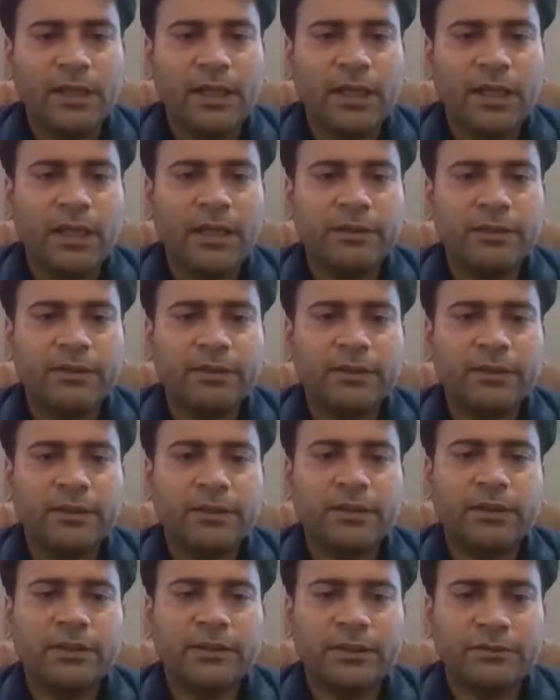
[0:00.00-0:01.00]
And
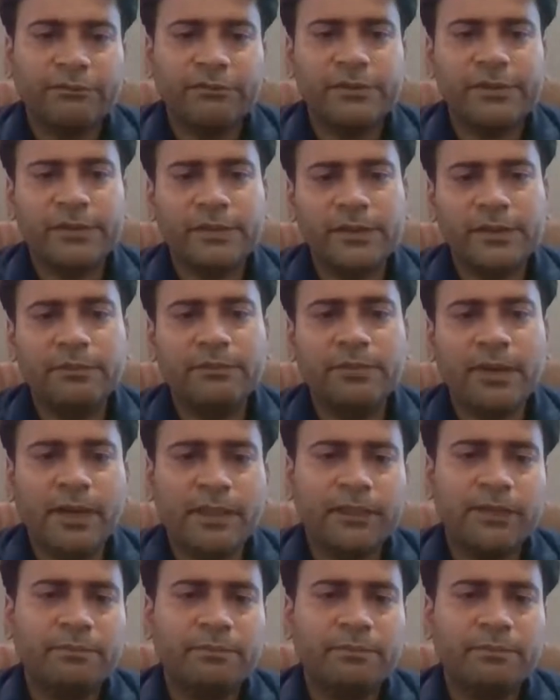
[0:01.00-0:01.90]
if we see by